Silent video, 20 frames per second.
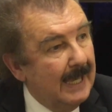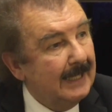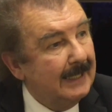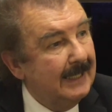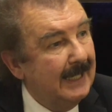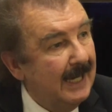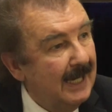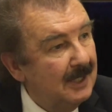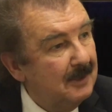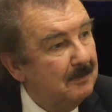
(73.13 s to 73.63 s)

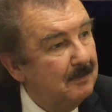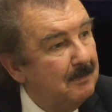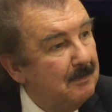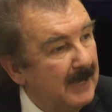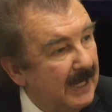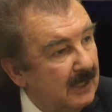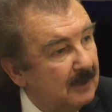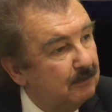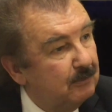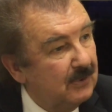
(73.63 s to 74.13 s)
can
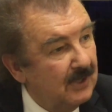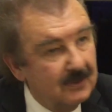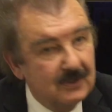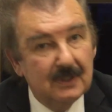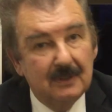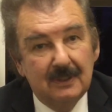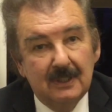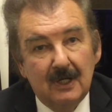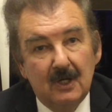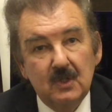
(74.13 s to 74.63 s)
make
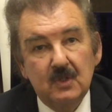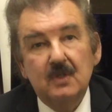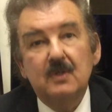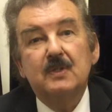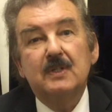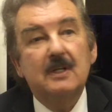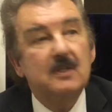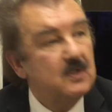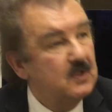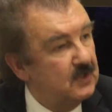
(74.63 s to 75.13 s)

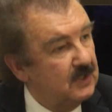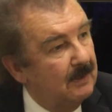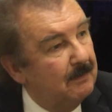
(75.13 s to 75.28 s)
presentations and